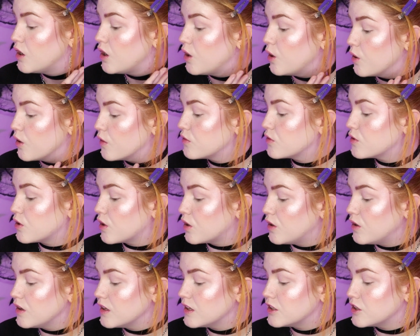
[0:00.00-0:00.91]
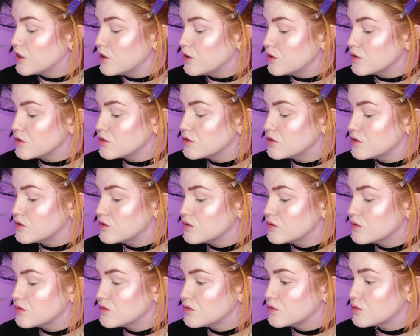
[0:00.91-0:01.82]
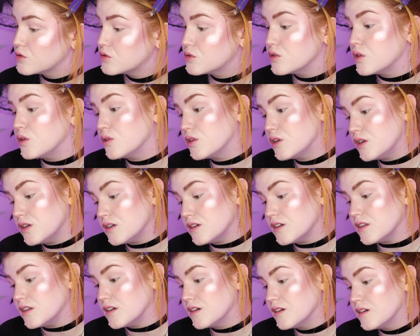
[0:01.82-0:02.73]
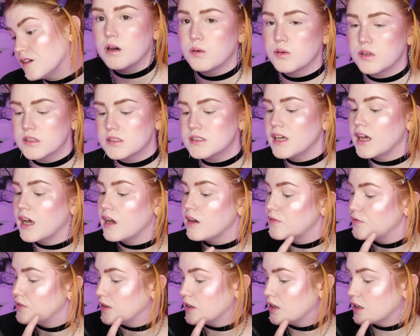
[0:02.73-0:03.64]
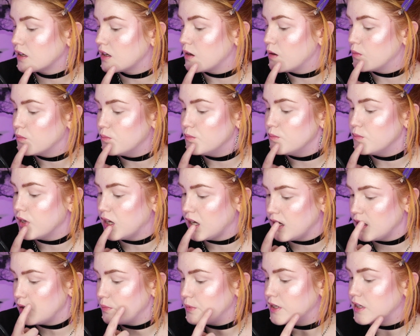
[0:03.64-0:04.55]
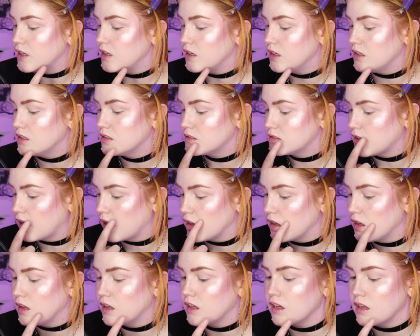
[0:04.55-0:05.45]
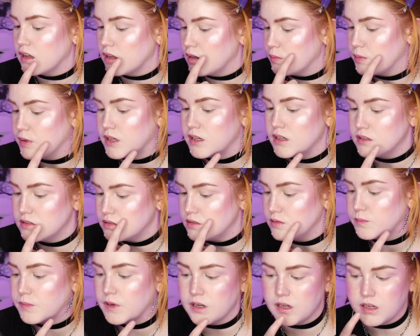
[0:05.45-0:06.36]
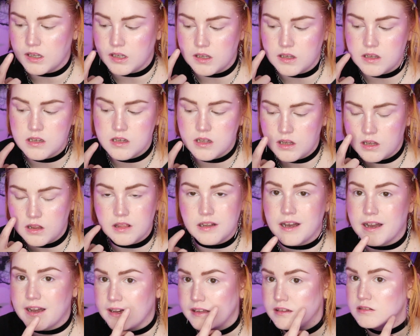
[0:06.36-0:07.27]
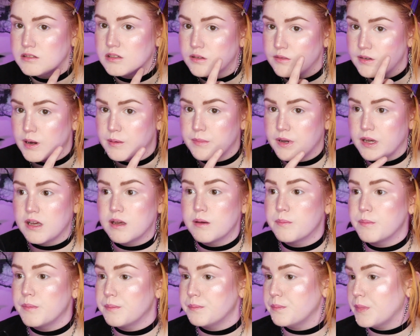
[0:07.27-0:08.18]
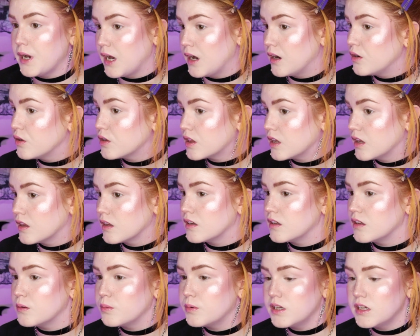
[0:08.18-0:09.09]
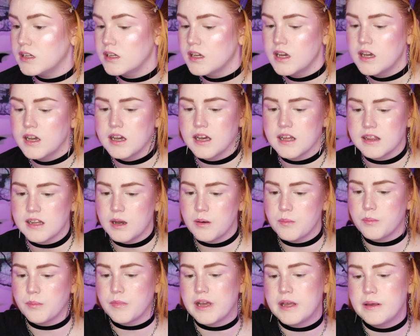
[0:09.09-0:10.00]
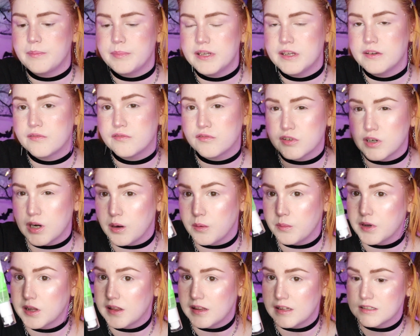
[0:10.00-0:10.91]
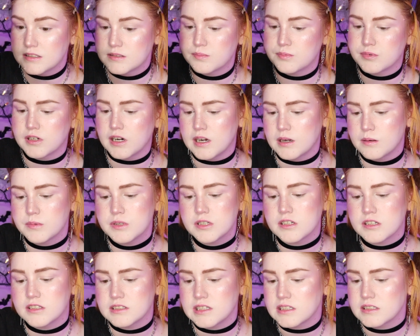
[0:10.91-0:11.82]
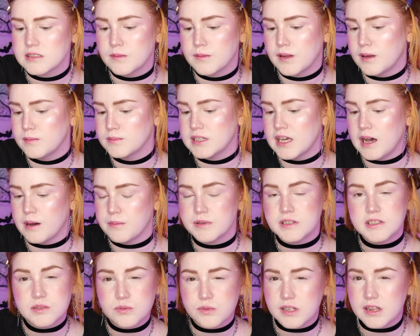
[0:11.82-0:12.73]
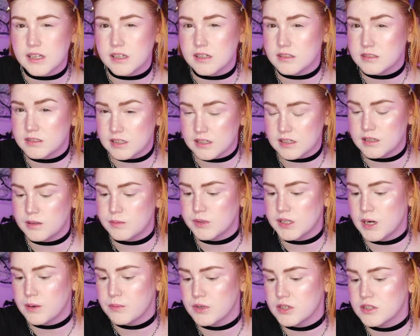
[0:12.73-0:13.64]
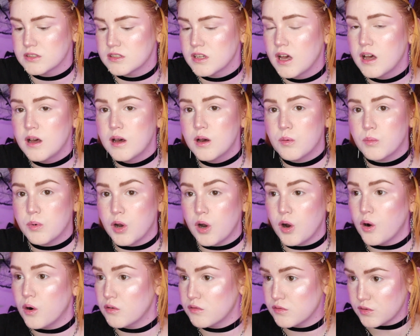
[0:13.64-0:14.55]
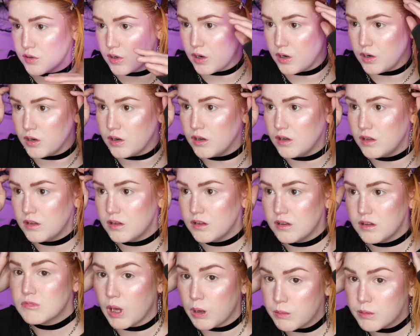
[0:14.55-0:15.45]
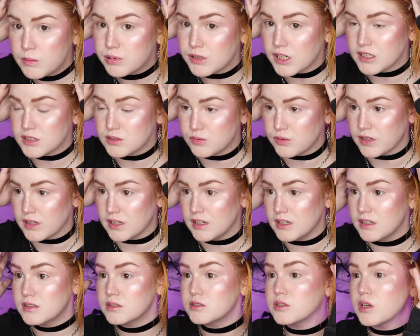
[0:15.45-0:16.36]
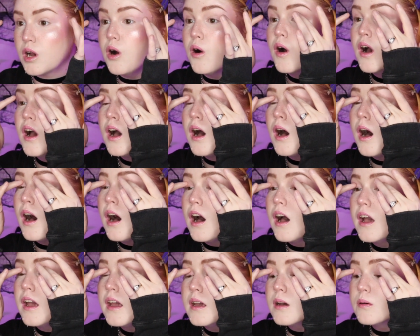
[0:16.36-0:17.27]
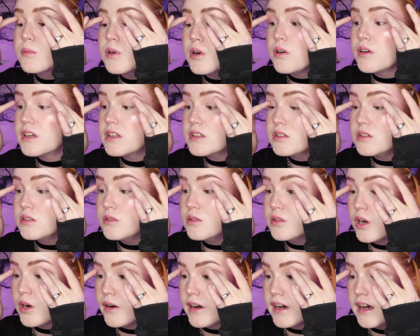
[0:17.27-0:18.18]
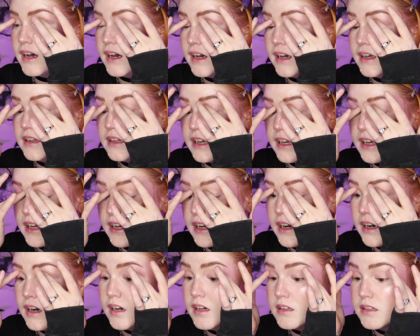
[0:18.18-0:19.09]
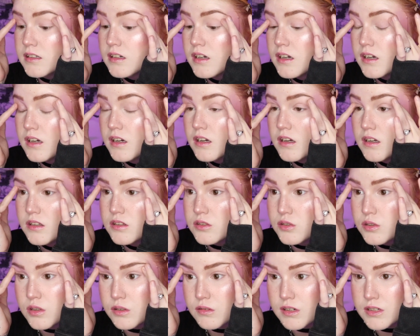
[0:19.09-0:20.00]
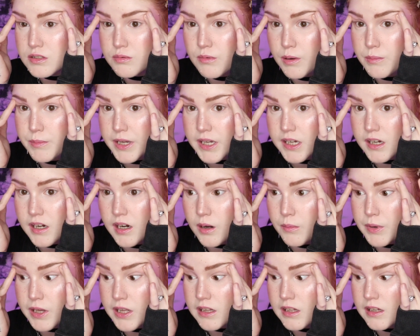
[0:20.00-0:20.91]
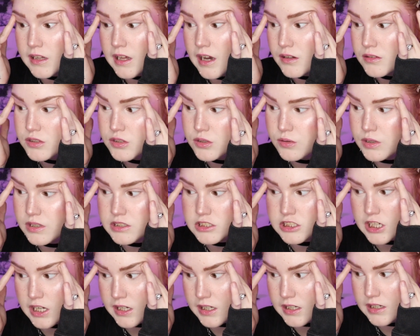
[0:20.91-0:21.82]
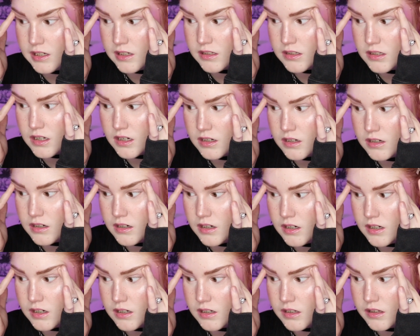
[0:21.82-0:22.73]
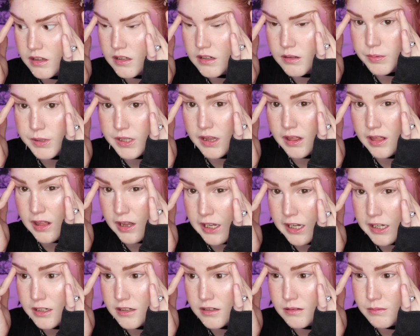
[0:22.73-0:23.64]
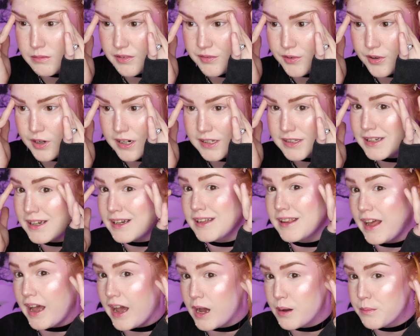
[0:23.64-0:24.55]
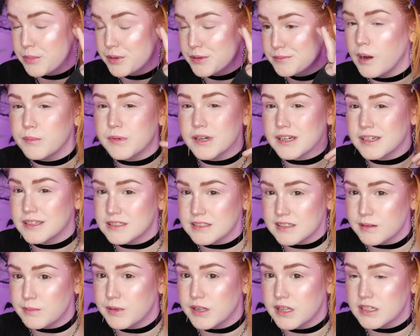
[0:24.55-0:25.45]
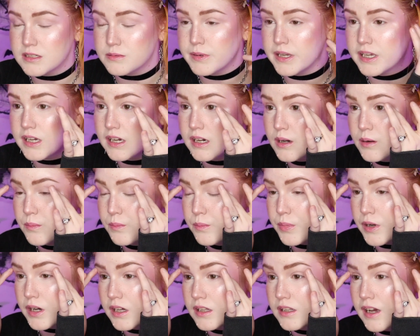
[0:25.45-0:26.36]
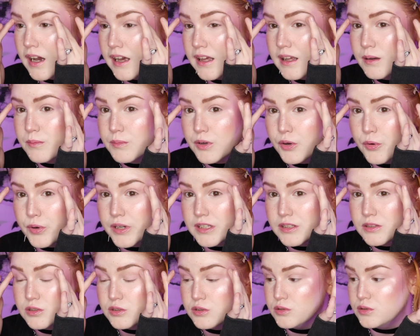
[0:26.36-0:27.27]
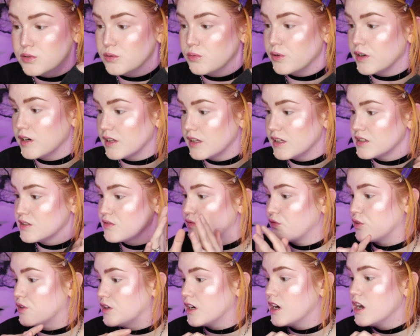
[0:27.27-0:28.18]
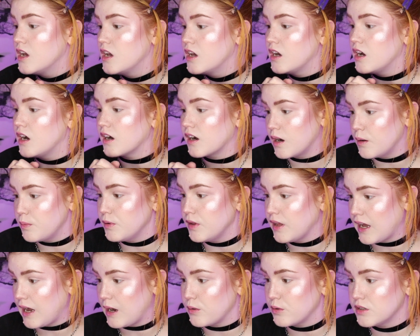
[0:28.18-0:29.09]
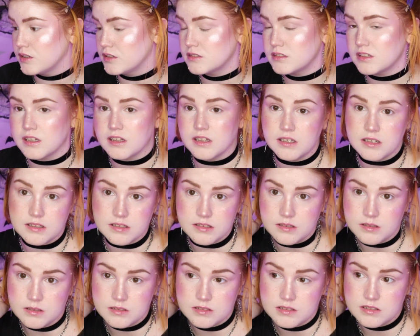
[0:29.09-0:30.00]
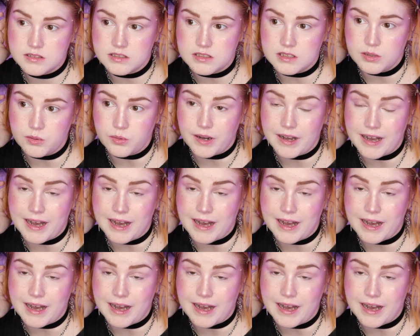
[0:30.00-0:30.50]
overall it looks so good. I will say I feel like it may be settling a little bit into my lines around my mouth a little bit, and that might be from this primer because that sometimes happens with the sticky primers, but overall I'm impressed with it. So I am going to go ahead and do the rest of my makeup, and then I'll do a check-in a little bit later before I take a nap. I'm not going to sleep in this makeup, but I am going to wear this for a couple hours and then see what